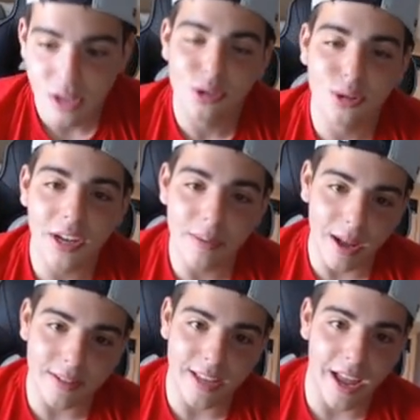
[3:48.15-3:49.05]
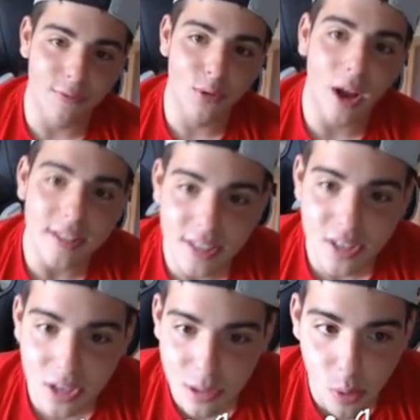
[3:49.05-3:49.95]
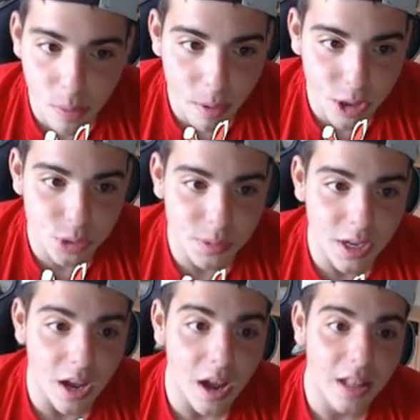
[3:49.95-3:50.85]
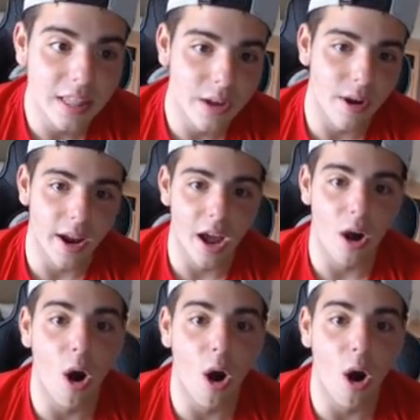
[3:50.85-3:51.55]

So think about that. If you guys listen to your boy Bugs, you would be lit right now.